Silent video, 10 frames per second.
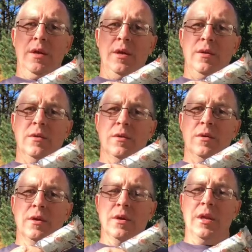and
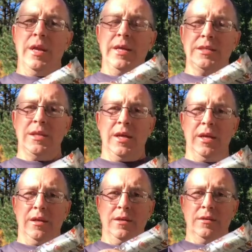you're less
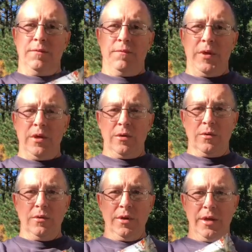likely to
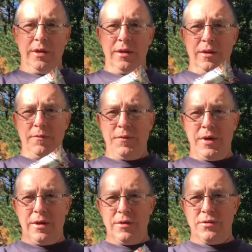fail at getting a
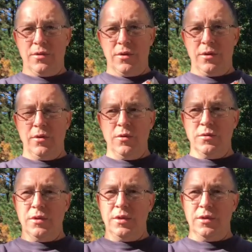fire started
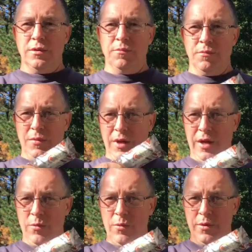using this.
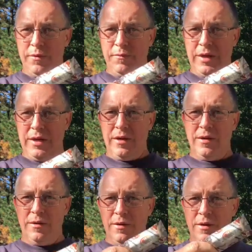I wanted a
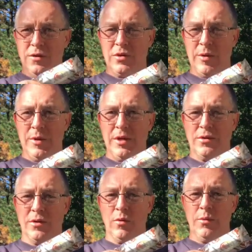fire, so I
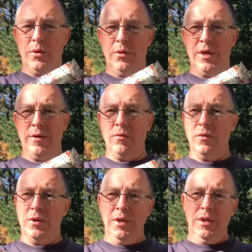made sure we were going to have
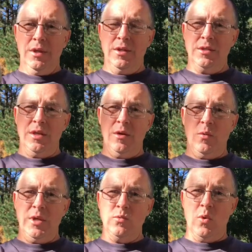one. This thing
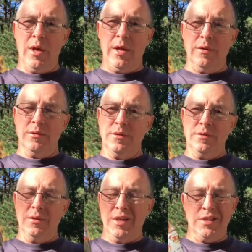weighs 1
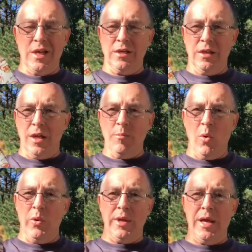ounce. It's actually like
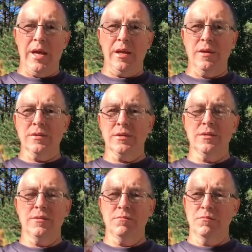0.9 ounces.